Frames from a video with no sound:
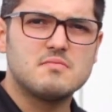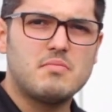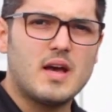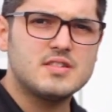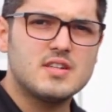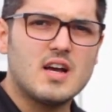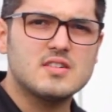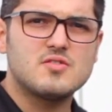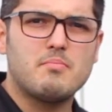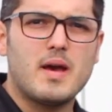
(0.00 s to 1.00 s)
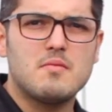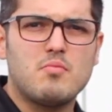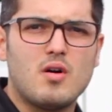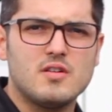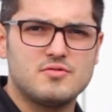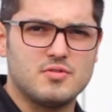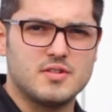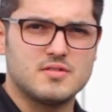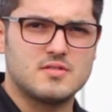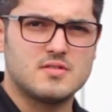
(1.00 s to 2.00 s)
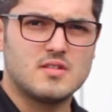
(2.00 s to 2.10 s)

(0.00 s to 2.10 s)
or bad ball joints.